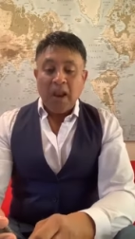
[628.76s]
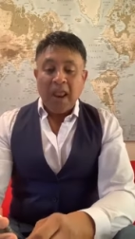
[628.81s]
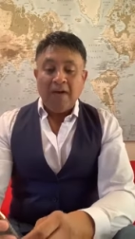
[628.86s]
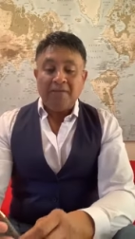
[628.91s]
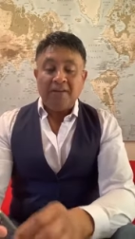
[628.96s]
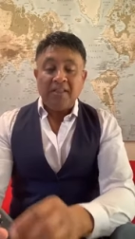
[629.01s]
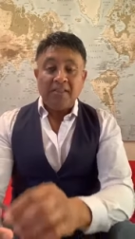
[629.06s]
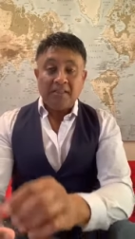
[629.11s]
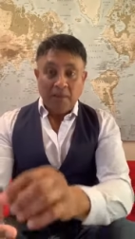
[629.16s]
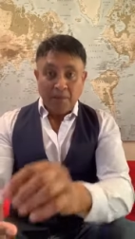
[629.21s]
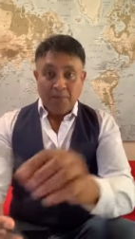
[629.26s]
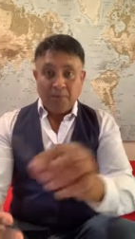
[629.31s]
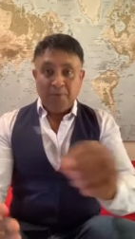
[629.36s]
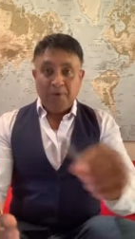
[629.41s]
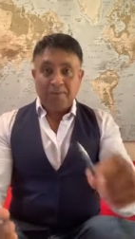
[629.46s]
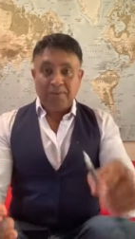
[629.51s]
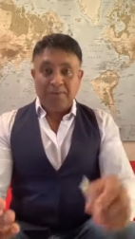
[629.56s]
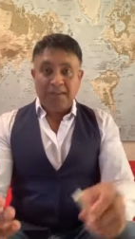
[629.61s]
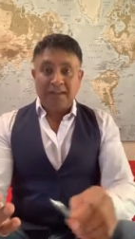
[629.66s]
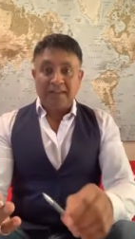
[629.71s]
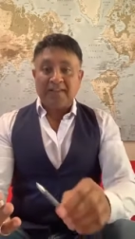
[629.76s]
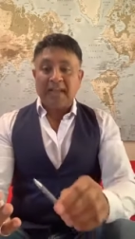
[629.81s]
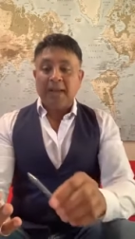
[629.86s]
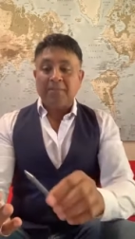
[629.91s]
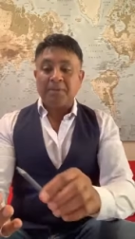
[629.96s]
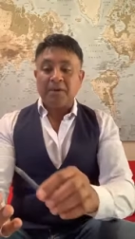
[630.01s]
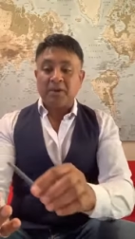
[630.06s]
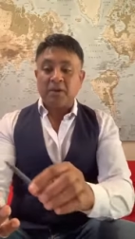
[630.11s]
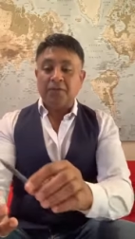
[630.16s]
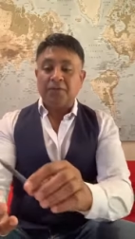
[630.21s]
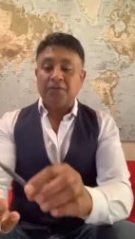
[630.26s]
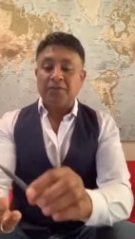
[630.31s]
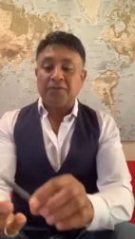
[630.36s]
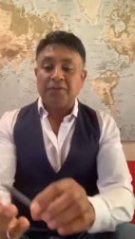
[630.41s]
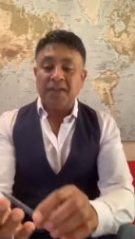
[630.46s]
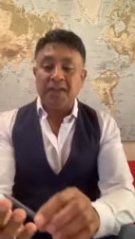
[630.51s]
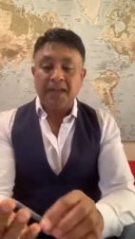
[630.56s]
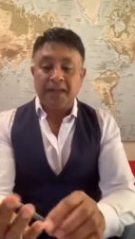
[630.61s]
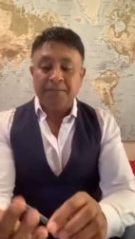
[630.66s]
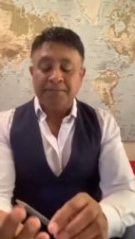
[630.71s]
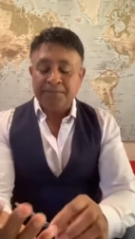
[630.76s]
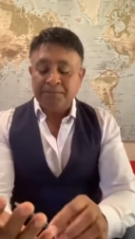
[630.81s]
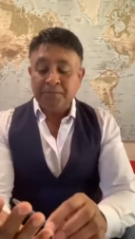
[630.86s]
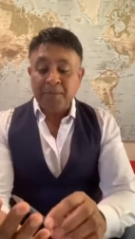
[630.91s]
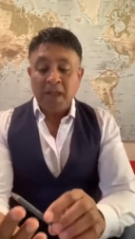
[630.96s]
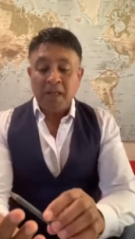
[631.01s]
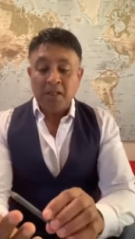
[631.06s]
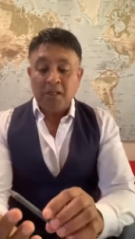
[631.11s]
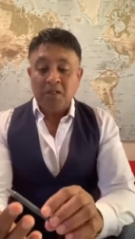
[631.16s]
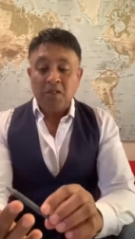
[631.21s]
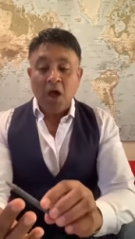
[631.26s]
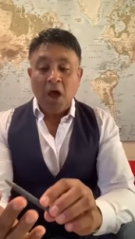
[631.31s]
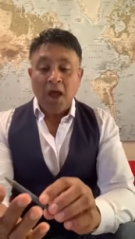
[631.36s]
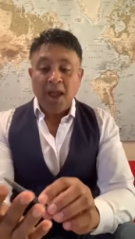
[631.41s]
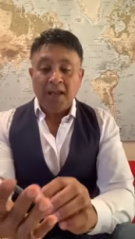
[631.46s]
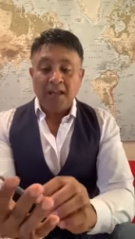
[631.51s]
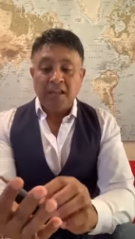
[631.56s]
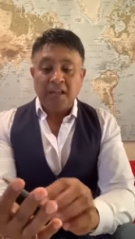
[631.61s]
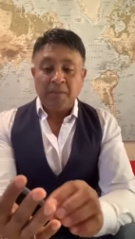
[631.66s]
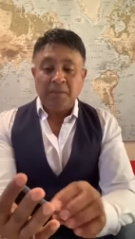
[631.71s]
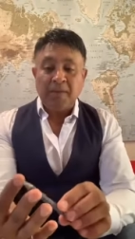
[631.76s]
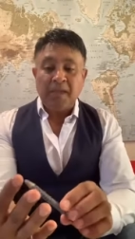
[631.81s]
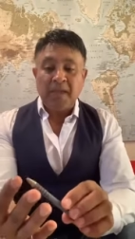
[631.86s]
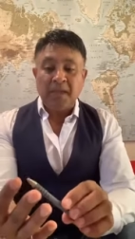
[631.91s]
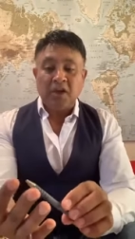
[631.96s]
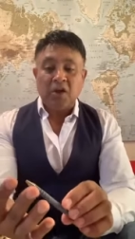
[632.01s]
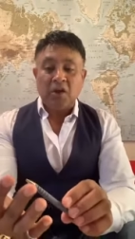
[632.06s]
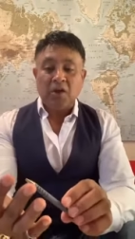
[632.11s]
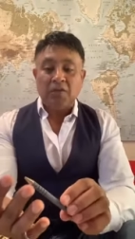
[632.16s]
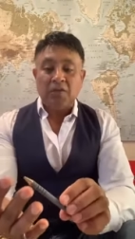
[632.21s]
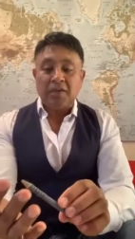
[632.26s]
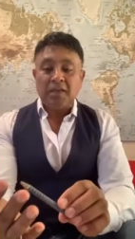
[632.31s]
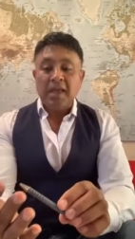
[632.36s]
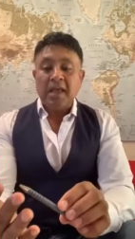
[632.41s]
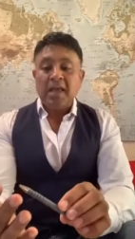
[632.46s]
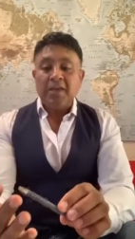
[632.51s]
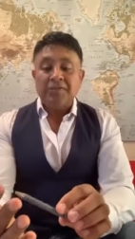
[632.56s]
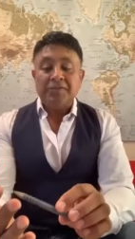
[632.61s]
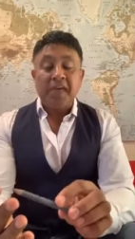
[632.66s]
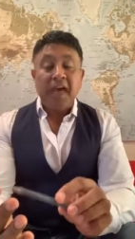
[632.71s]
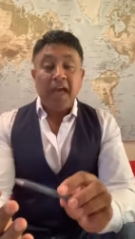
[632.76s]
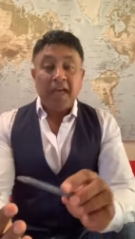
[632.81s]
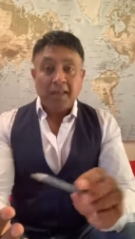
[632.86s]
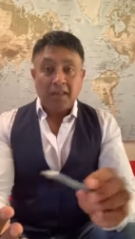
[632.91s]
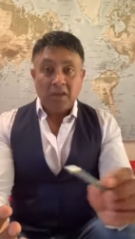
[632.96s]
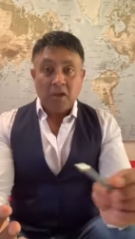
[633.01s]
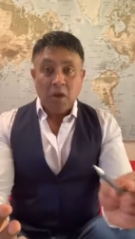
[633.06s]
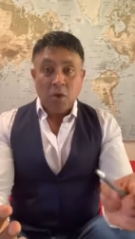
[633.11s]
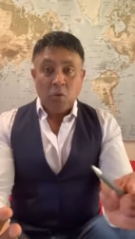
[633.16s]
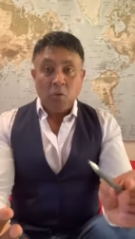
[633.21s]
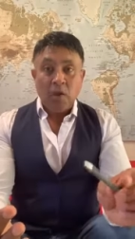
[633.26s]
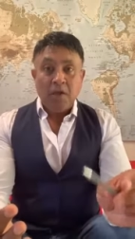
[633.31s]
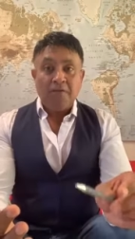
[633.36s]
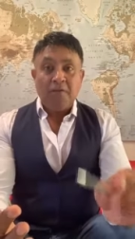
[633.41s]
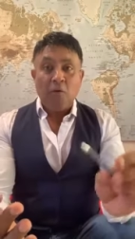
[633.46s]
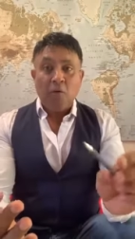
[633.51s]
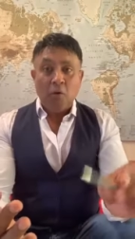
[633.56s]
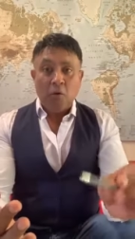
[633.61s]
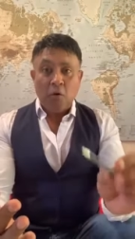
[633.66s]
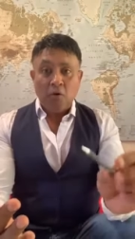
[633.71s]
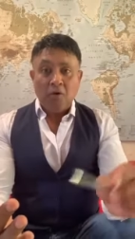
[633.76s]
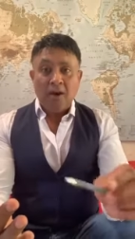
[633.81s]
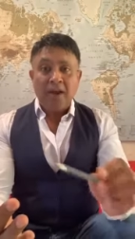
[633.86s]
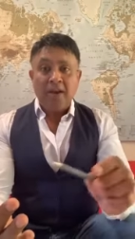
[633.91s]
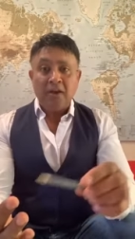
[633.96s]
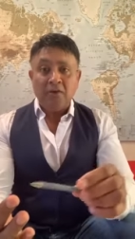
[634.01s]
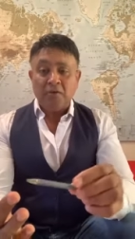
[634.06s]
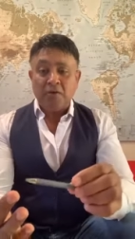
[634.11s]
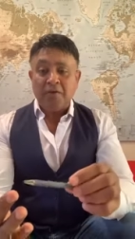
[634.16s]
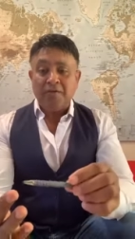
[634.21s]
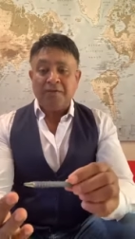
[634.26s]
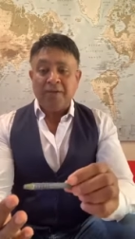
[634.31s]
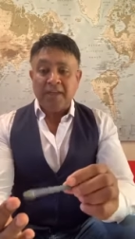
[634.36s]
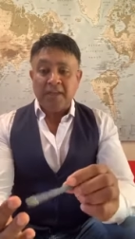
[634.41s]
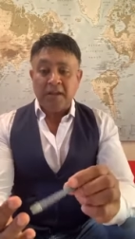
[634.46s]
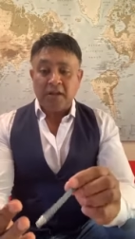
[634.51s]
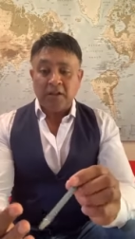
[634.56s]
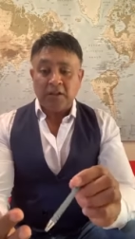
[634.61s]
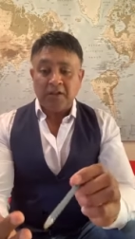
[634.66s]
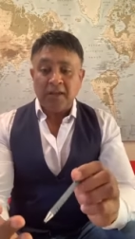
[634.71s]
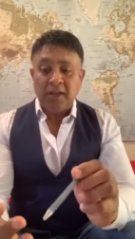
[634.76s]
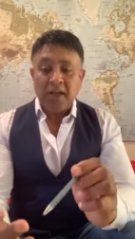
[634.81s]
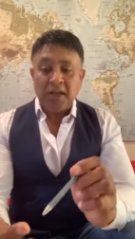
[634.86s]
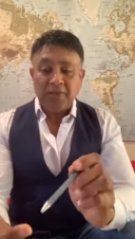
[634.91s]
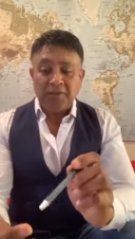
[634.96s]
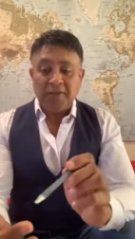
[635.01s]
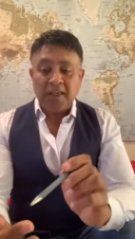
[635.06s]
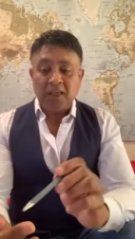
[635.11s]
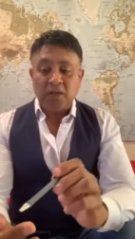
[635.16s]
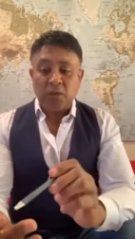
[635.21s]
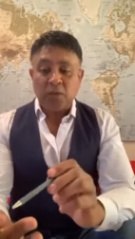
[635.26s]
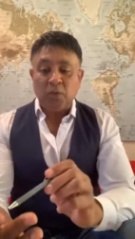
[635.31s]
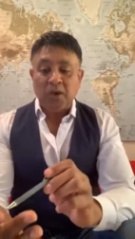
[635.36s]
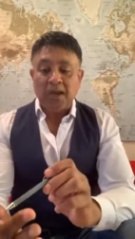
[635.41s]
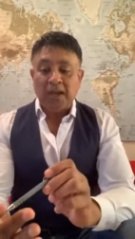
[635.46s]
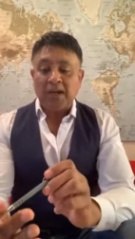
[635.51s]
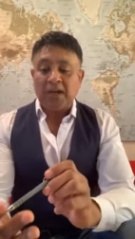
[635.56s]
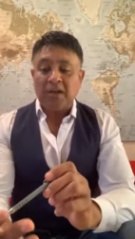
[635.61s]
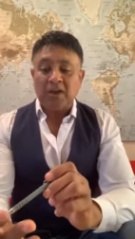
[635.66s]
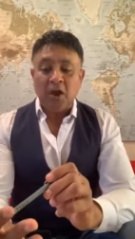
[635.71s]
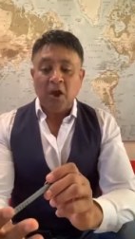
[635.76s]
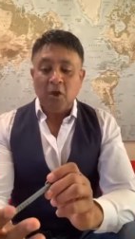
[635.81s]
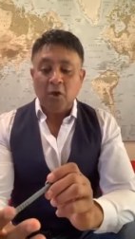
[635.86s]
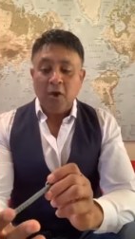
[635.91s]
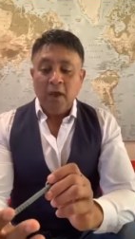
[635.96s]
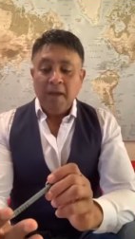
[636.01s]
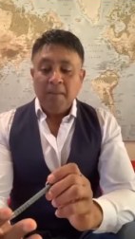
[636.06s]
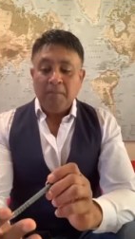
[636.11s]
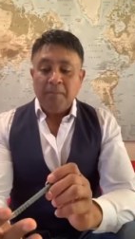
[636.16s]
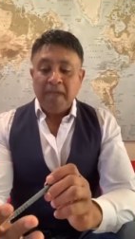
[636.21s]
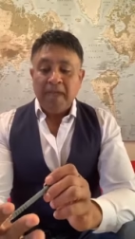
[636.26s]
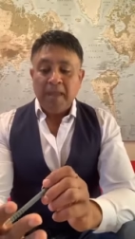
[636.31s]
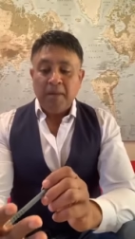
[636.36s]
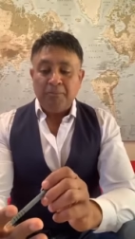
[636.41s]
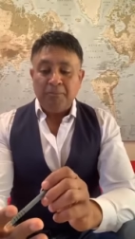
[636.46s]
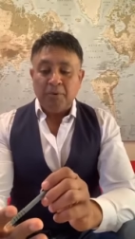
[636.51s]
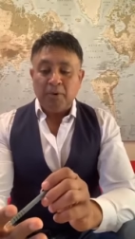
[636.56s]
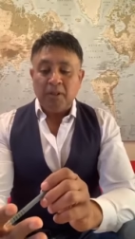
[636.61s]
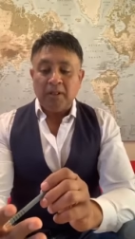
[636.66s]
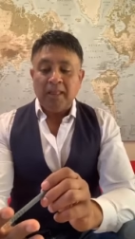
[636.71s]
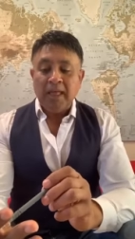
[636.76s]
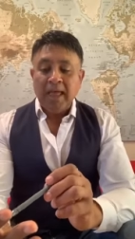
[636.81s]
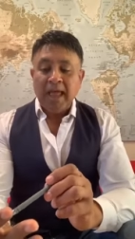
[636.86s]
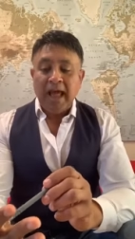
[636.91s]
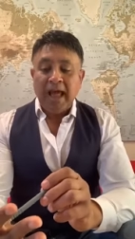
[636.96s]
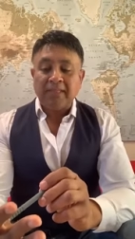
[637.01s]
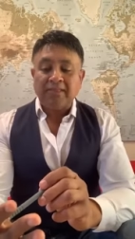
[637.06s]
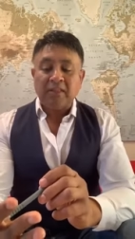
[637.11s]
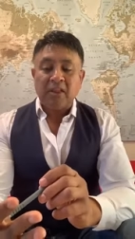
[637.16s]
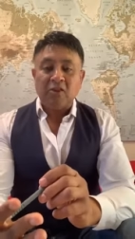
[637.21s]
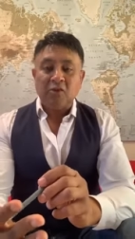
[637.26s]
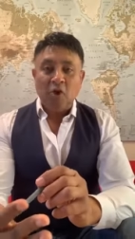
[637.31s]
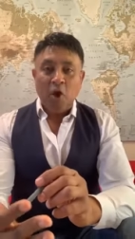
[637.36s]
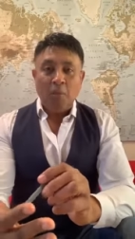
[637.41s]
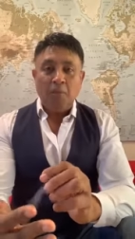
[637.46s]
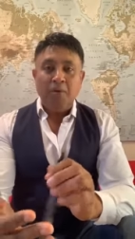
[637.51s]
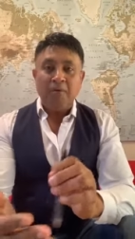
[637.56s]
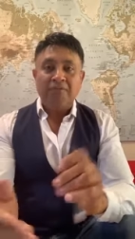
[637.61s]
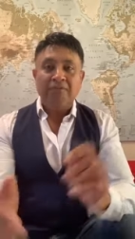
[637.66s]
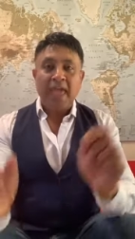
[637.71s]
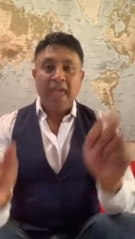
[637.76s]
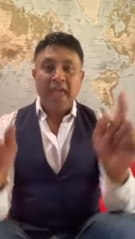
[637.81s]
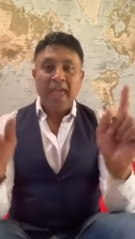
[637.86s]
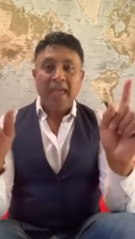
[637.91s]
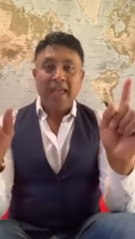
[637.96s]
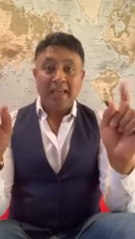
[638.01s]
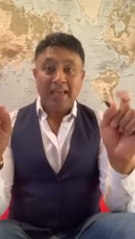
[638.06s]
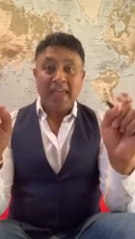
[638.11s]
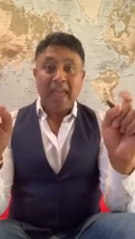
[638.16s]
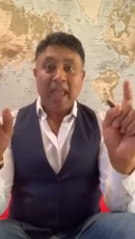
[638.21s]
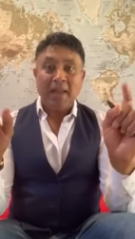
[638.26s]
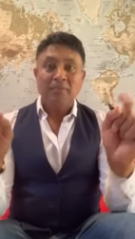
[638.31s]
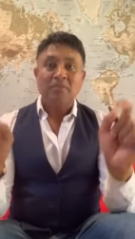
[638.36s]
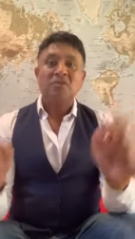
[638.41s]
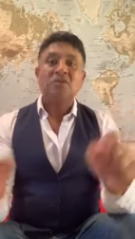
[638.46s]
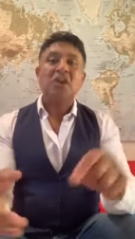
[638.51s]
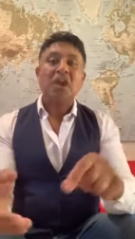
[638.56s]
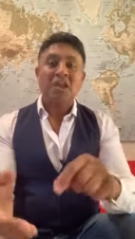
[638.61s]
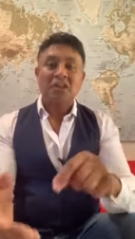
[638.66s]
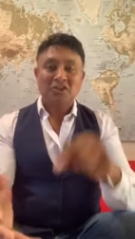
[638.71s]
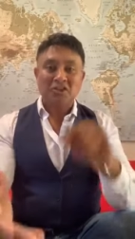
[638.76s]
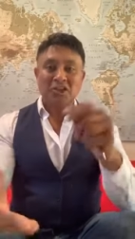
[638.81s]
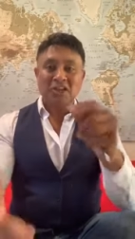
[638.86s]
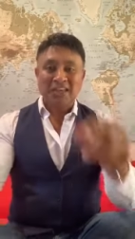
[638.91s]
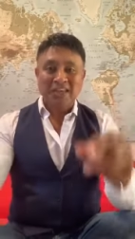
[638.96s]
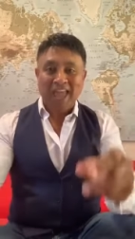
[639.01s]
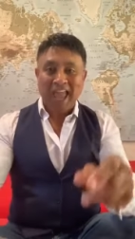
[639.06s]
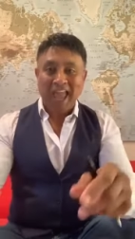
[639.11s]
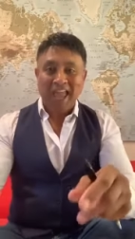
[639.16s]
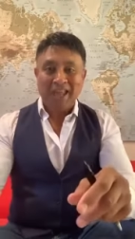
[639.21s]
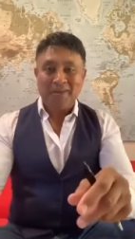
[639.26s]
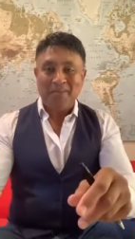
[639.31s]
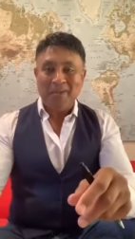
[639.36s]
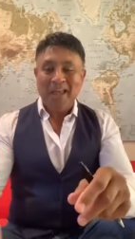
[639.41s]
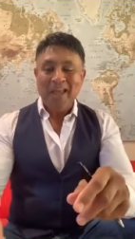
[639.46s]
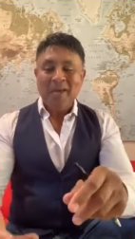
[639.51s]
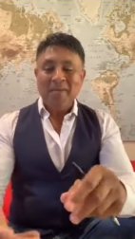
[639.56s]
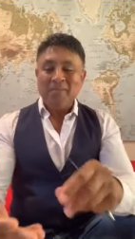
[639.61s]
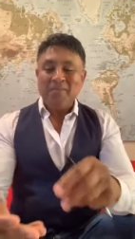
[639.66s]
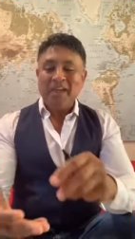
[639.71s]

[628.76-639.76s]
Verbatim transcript: will have a number of things happening. You've seen nine speakers that we've already revealed this week. You know, people at the top of their game changing game,